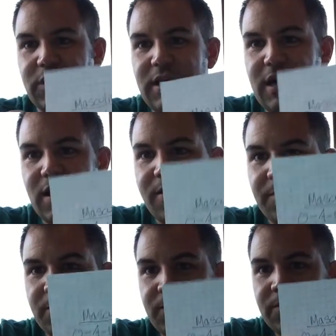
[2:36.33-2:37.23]
one here,
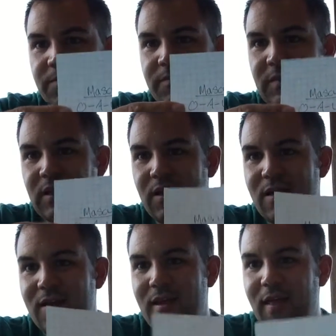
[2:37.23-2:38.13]

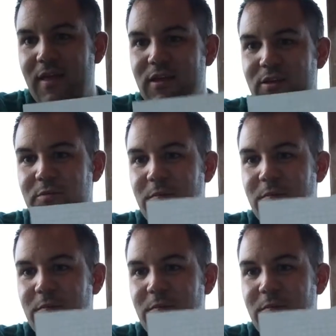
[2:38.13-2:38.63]
you